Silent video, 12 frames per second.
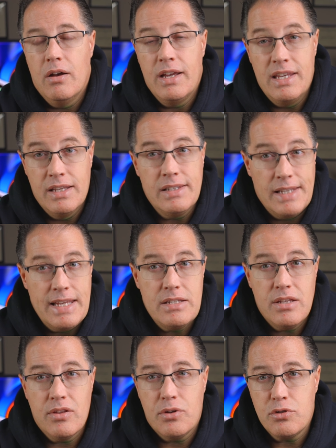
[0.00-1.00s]
Again,
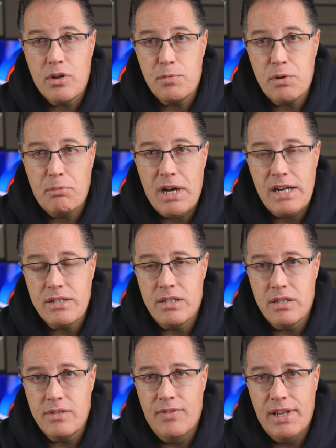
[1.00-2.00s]
links in the description box
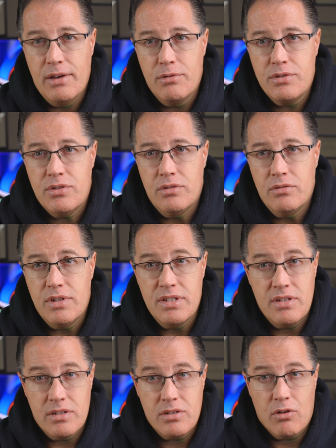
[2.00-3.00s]
of this video to
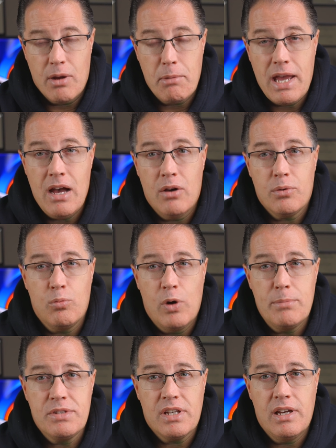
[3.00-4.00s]
his Instagram account and
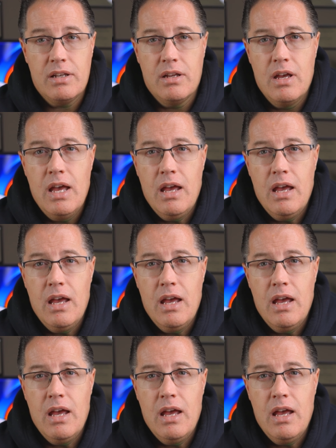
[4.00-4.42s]
website.